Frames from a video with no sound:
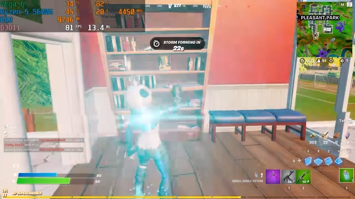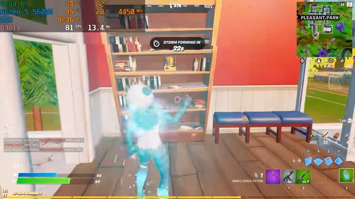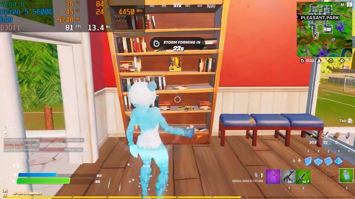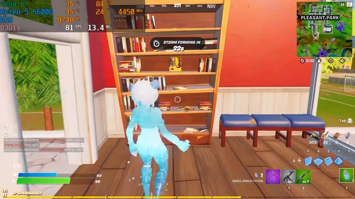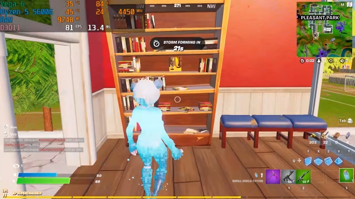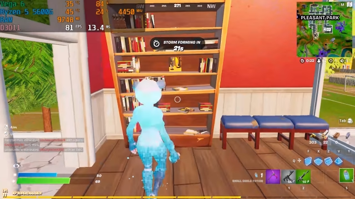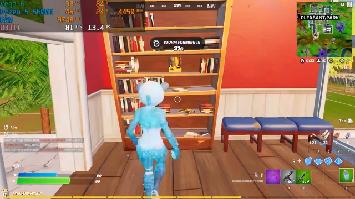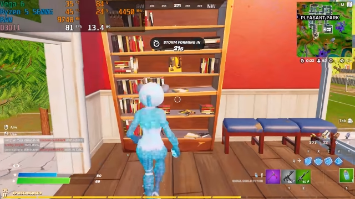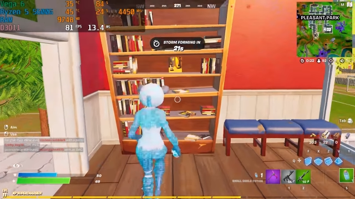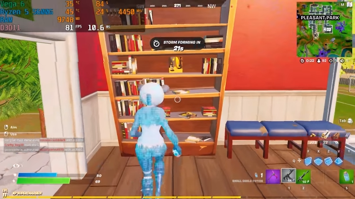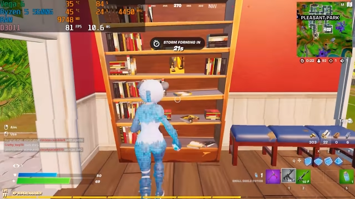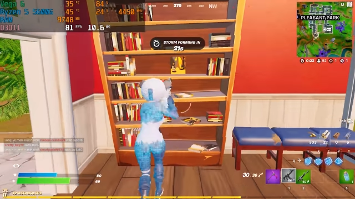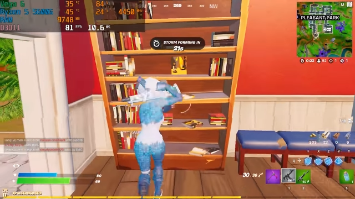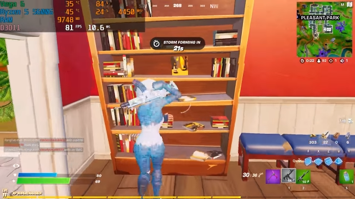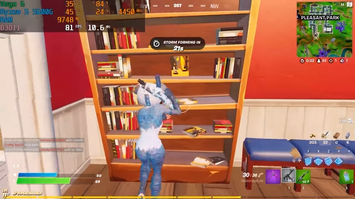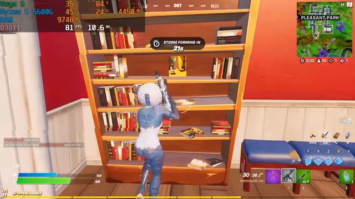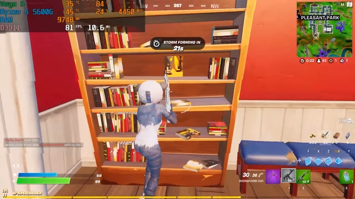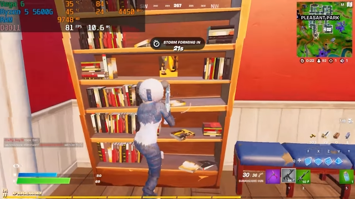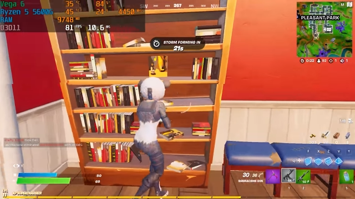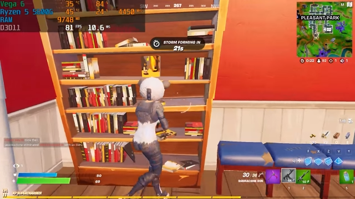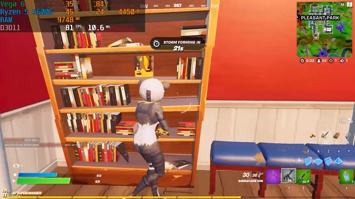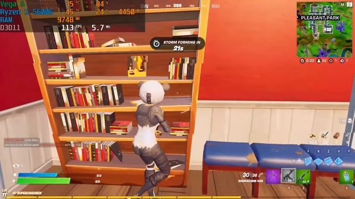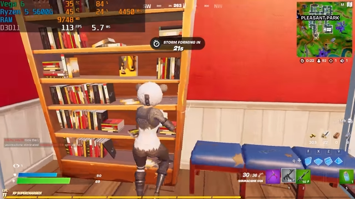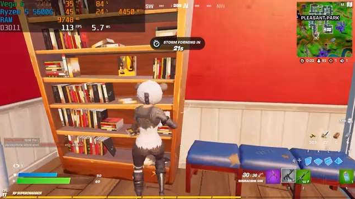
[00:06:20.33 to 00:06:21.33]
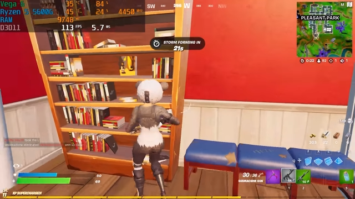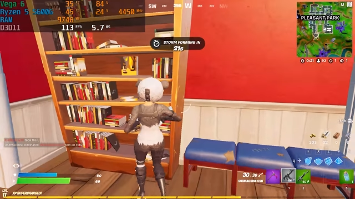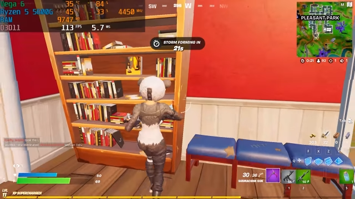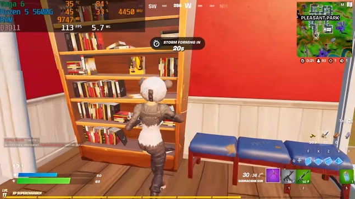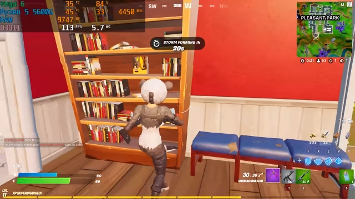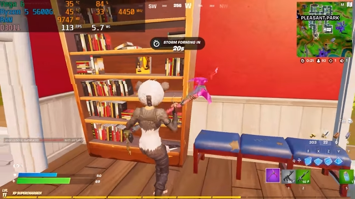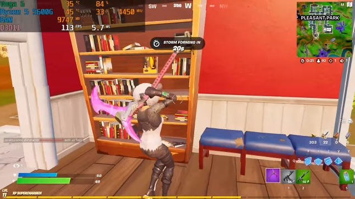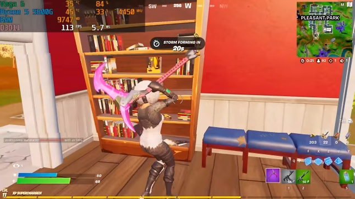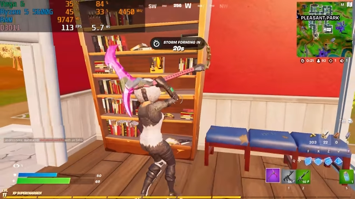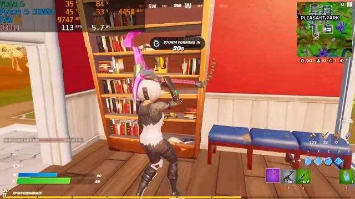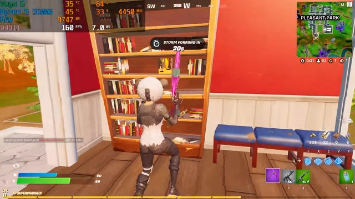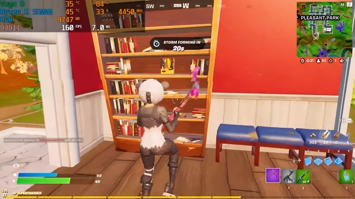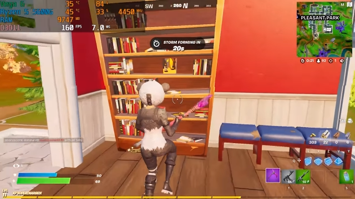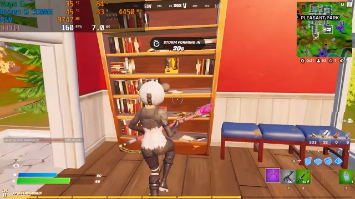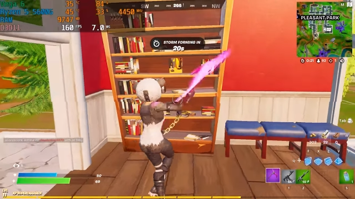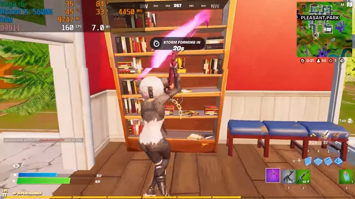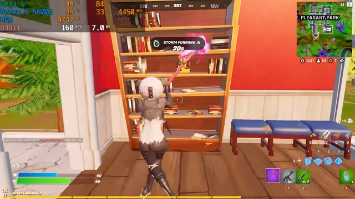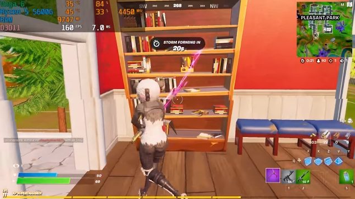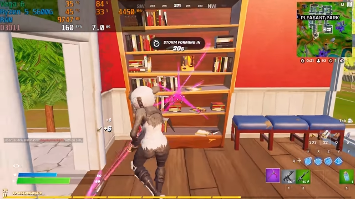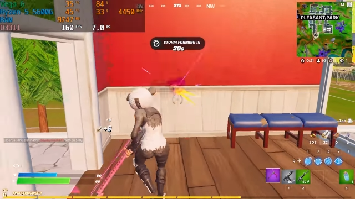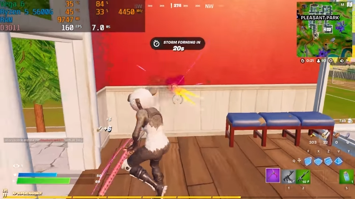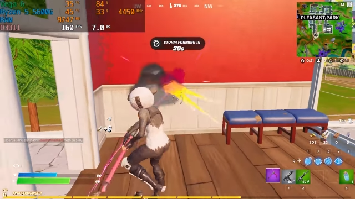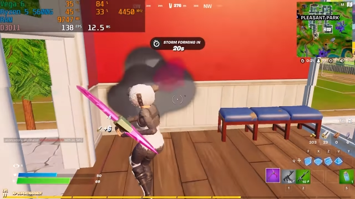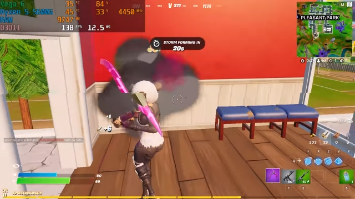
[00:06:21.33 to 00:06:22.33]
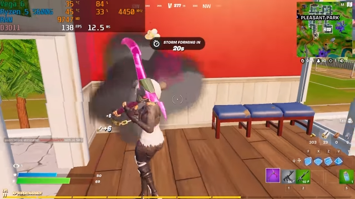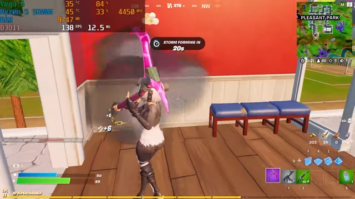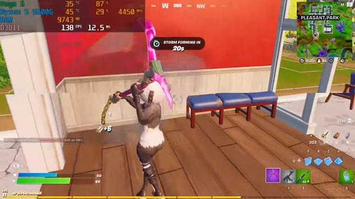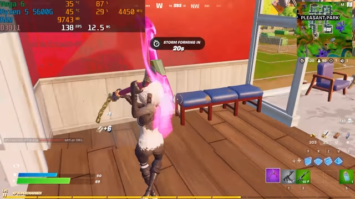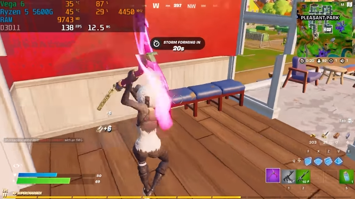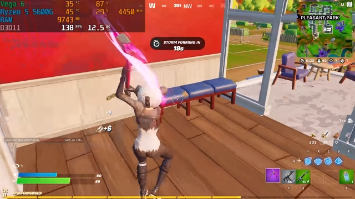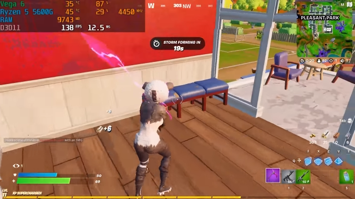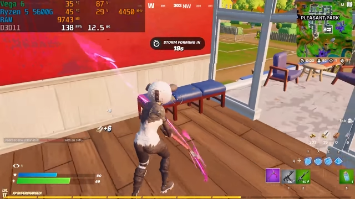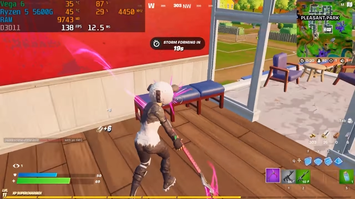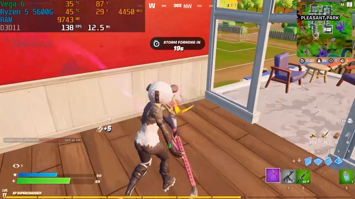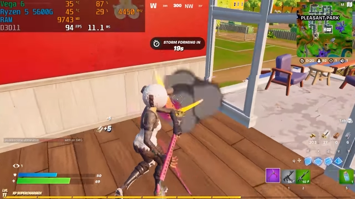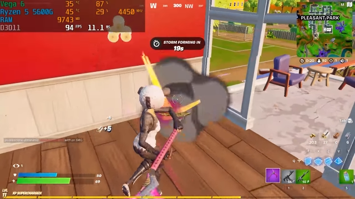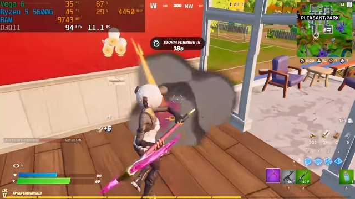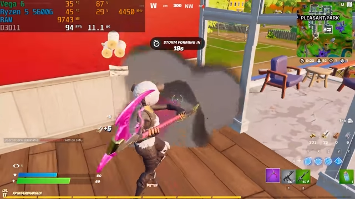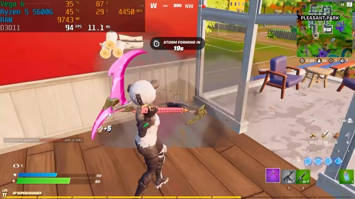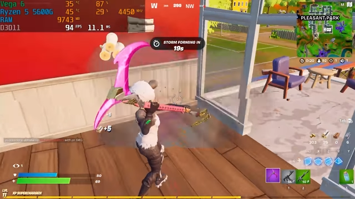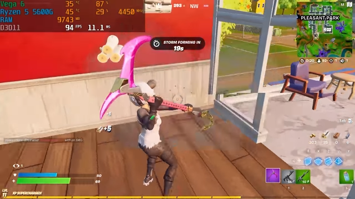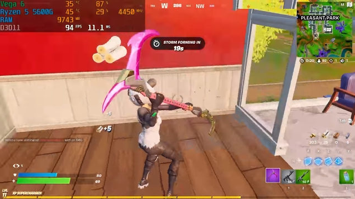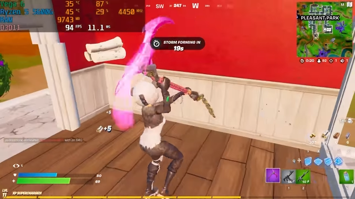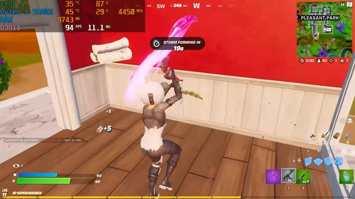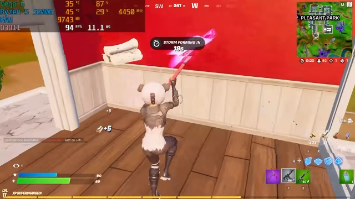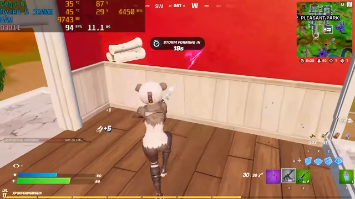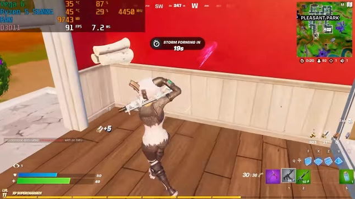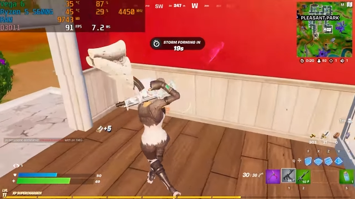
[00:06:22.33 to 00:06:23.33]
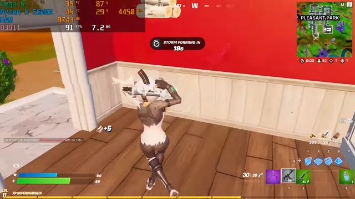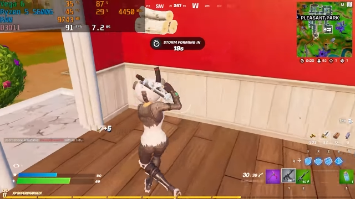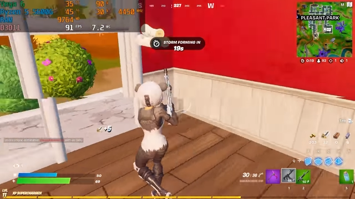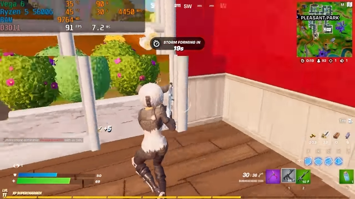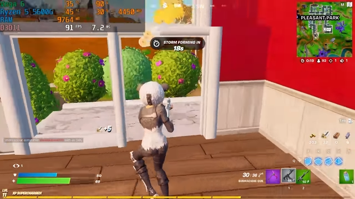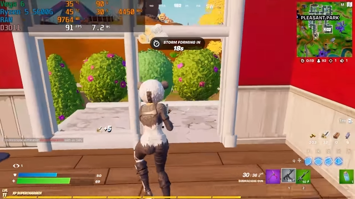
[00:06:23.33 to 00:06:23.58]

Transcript: No face is visible, so there are no lips to read.